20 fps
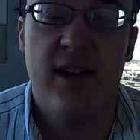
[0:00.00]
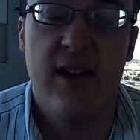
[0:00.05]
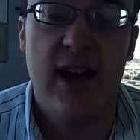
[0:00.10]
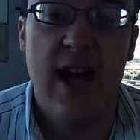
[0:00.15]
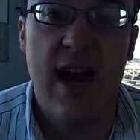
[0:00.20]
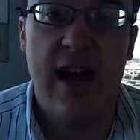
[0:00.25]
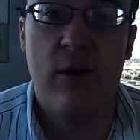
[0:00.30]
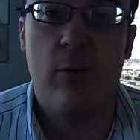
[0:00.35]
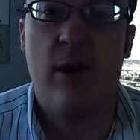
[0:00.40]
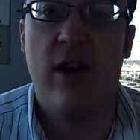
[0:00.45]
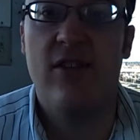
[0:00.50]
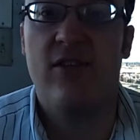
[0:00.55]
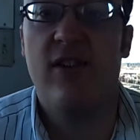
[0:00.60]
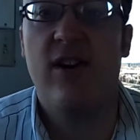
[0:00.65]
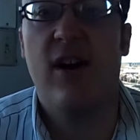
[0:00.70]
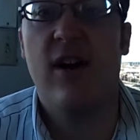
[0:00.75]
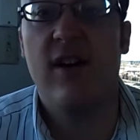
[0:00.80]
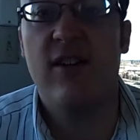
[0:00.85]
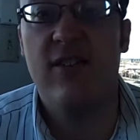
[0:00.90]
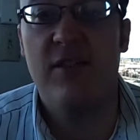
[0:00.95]
9-race
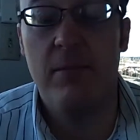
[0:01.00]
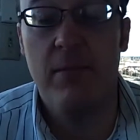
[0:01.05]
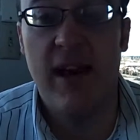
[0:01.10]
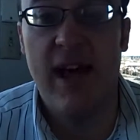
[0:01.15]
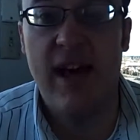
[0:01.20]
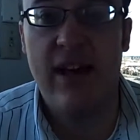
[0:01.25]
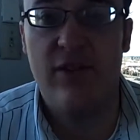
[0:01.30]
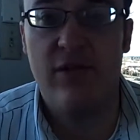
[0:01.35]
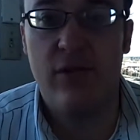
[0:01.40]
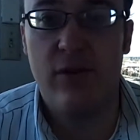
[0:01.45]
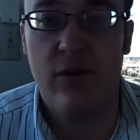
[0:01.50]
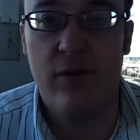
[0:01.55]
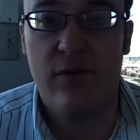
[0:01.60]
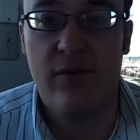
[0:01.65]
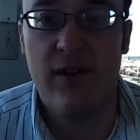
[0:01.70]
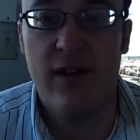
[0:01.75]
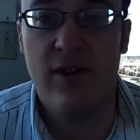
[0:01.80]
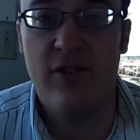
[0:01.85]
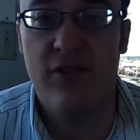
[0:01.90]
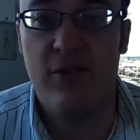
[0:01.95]
cards, some nice full
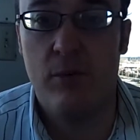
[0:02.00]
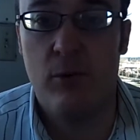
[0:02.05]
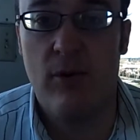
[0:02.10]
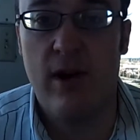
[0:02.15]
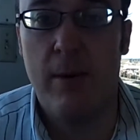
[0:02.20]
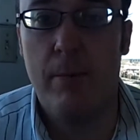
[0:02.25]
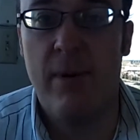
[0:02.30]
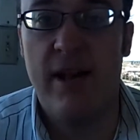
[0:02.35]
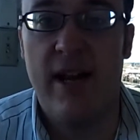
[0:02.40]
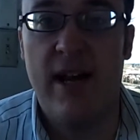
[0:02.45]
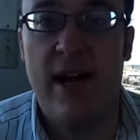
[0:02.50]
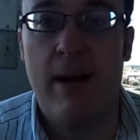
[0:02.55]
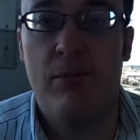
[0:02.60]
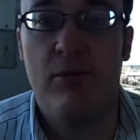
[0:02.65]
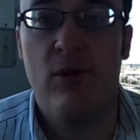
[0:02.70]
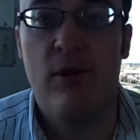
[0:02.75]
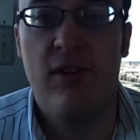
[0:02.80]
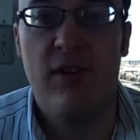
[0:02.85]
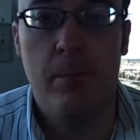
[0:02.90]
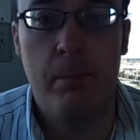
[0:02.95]
fields, some great betting
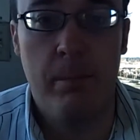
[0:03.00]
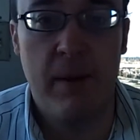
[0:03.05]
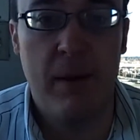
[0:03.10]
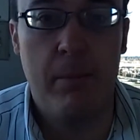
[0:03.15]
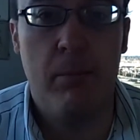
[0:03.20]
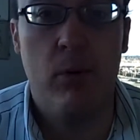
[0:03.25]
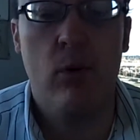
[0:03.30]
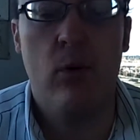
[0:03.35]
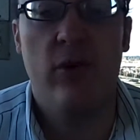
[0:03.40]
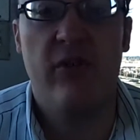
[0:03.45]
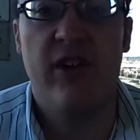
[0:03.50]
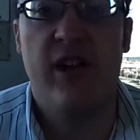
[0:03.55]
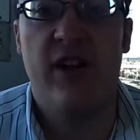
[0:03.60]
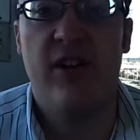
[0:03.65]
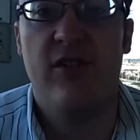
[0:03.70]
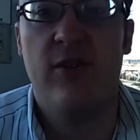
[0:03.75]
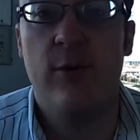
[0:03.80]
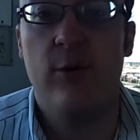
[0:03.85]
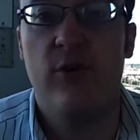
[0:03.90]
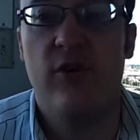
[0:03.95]
opportunities, and big pools on a
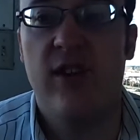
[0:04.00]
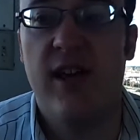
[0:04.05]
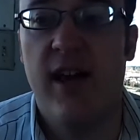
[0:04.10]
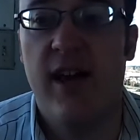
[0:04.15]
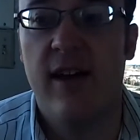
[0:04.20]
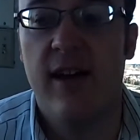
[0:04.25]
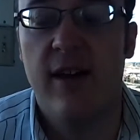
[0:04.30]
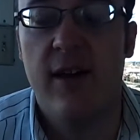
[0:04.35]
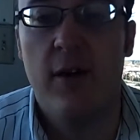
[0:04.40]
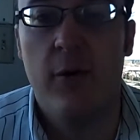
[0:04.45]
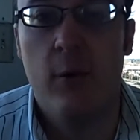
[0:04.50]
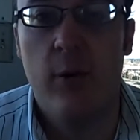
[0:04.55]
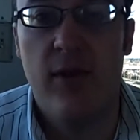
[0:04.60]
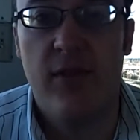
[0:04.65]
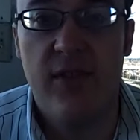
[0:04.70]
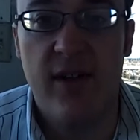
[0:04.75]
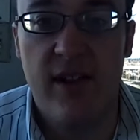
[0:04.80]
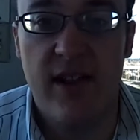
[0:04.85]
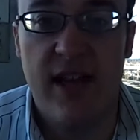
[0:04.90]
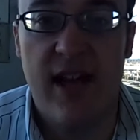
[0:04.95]
Tuesday
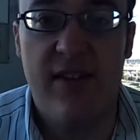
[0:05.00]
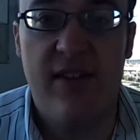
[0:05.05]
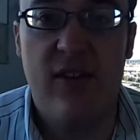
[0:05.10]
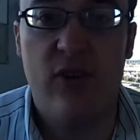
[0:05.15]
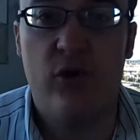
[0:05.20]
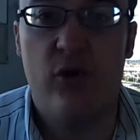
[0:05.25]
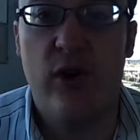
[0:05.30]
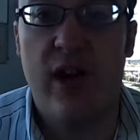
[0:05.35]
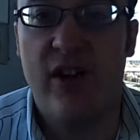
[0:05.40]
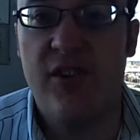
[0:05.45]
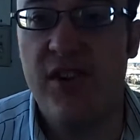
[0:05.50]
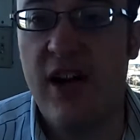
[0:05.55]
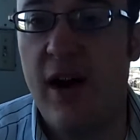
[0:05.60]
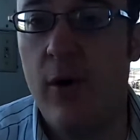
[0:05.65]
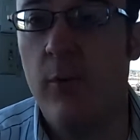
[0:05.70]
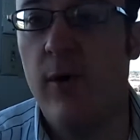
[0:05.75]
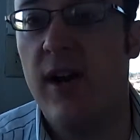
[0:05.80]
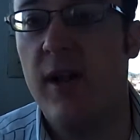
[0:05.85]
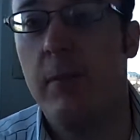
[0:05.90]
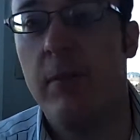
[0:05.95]
with a lot of the other tracks
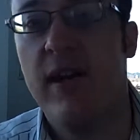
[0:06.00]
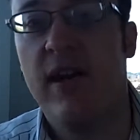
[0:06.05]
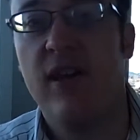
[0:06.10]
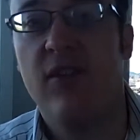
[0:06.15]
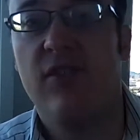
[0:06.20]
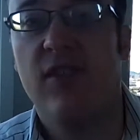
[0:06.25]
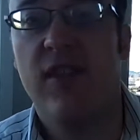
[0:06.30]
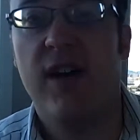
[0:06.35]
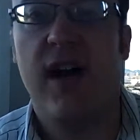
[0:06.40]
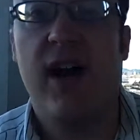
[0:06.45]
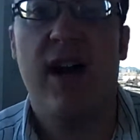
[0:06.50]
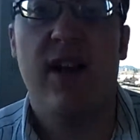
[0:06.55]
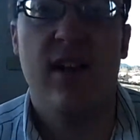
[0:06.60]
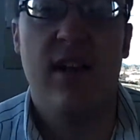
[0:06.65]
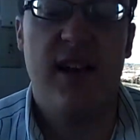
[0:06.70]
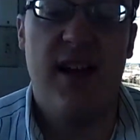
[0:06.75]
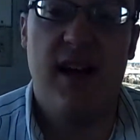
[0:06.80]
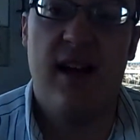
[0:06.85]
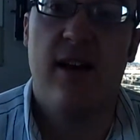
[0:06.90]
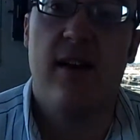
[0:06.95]
not running because of the
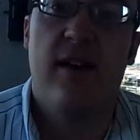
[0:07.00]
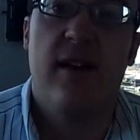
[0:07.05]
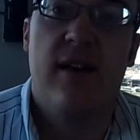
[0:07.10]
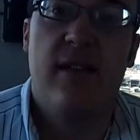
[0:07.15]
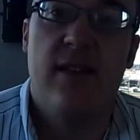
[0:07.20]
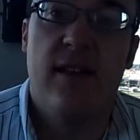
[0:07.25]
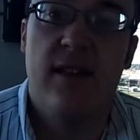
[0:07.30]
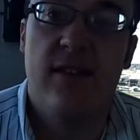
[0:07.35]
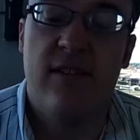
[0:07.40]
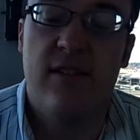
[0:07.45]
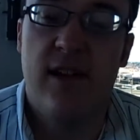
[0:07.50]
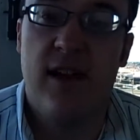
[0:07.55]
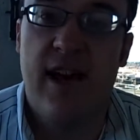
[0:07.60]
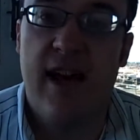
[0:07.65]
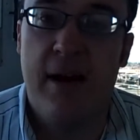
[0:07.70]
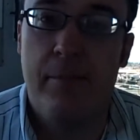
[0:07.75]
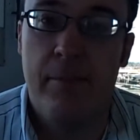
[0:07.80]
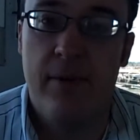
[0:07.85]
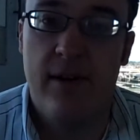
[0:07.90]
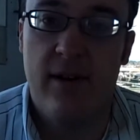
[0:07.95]
holiday that
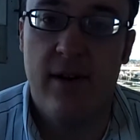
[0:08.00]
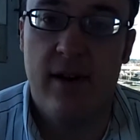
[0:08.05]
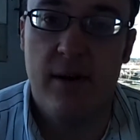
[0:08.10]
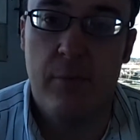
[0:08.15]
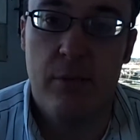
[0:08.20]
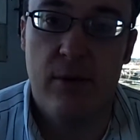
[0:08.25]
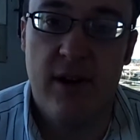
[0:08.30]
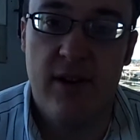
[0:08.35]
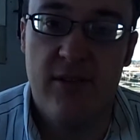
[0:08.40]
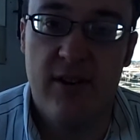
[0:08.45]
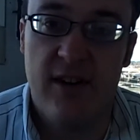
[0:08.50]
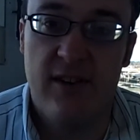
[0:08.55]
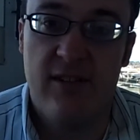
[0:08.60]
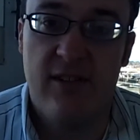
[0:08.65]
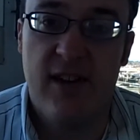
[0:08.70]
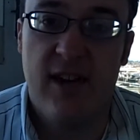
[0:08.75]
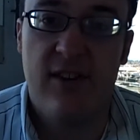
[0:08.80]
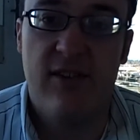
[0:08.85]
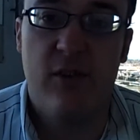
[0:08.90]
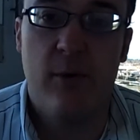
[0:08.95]
happened on President's
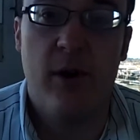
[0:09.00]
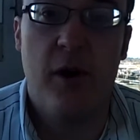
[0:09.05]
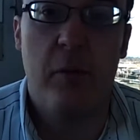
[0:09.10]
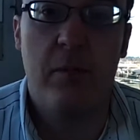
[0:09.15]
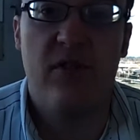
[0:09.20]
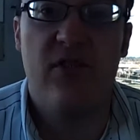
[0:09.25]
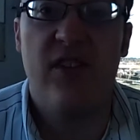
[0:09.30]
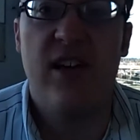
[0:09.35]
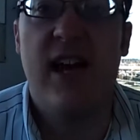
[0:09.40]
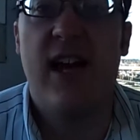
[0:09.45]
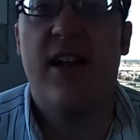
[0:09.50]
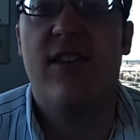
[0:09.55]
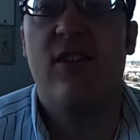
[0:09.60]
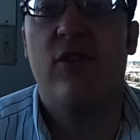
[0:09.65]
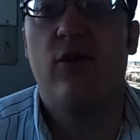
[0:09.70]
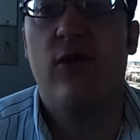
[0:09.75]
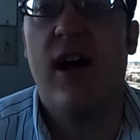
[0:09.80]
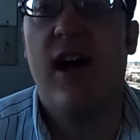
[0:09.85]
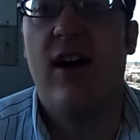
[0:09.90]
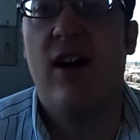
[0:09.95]
Day. So we hope to see you out at the
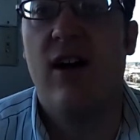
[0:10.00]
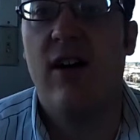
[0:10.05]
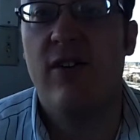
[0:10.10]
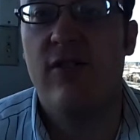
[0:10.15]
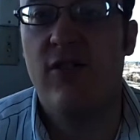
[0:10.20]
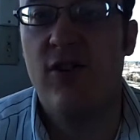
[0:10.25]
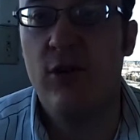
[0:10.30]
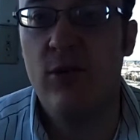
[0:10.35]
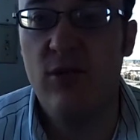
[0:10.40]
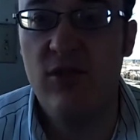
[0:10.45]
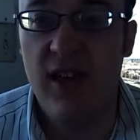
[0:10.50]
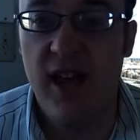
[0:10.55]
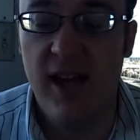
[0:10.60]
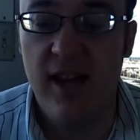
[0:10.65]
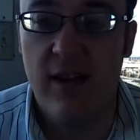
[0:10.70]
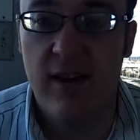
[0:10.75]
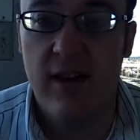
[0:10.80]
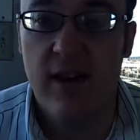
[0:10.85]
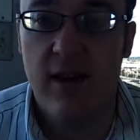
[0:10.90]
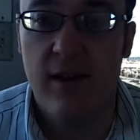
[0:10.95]
track on Tuesday
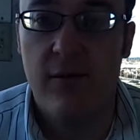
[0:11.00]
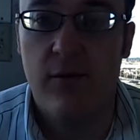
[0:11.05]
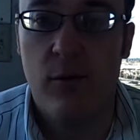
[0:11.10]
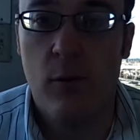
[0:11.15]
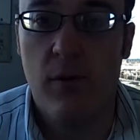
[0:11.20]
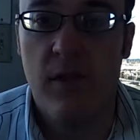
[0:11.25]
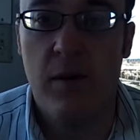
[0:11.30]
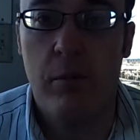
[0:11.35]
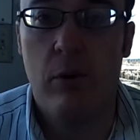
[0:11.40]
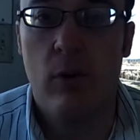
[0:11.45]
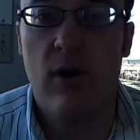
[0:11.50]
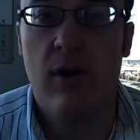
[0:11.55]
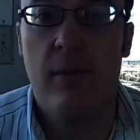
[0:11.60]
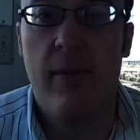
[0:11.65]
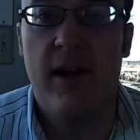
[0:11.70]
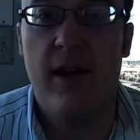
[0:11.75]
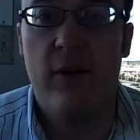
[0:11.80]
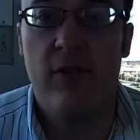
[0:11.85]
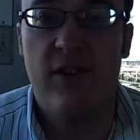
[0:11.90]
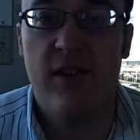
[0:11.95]
for the Portland
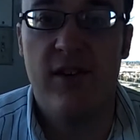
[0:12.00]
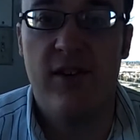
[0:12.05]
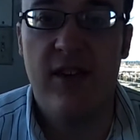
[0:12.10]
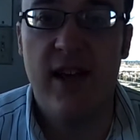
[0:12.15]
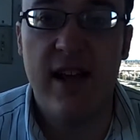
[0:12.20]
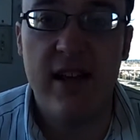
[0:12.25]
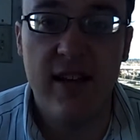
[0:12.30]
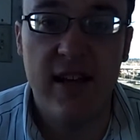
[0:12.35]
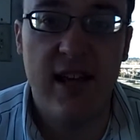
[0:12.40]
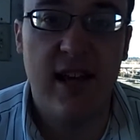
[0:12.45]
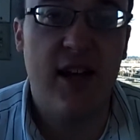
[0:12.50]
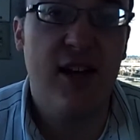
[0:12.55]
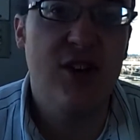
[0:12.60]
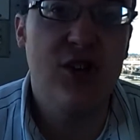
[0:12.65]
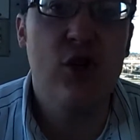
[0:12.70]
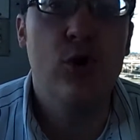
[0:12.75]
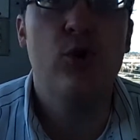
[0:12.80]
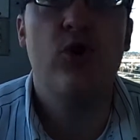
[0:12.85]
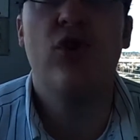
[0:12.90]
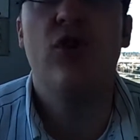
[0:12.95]
Meadows daily
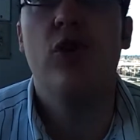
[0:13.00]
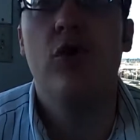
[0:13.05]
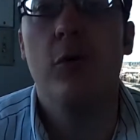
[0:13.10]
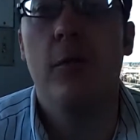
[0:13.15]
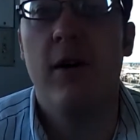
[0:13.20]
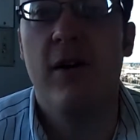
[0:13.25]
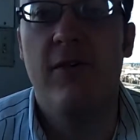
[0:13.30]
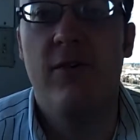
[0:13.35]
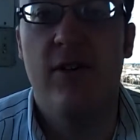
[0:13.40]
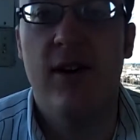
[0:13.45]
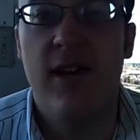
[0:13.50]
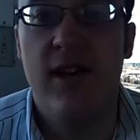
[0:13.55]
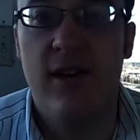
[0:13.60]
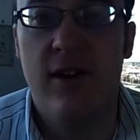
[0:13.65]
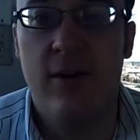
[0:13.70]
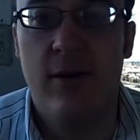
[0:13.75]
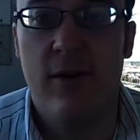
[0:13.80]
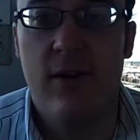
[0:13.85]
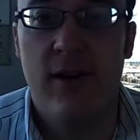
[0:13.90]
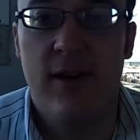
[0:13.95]
YouTube
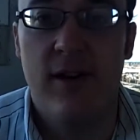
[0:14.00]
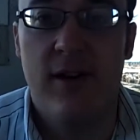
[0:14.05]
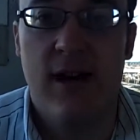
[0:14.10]
video.